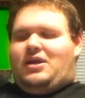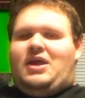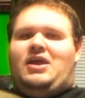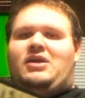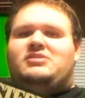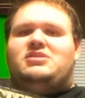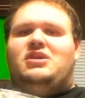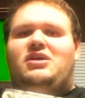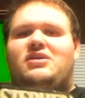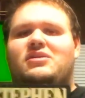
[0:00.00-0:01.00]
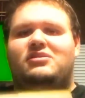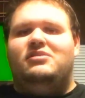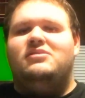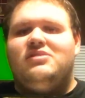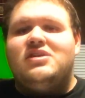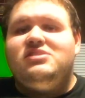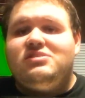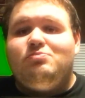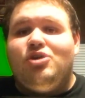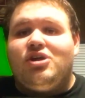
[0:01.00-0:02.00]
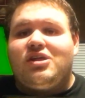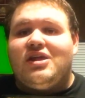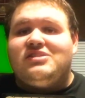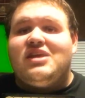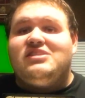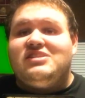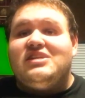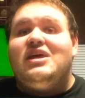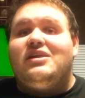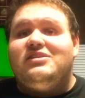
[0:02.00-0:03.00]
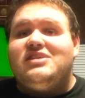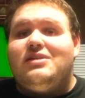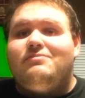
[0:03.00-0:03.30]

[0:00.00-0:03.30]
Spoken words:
And this book gets a 10 out of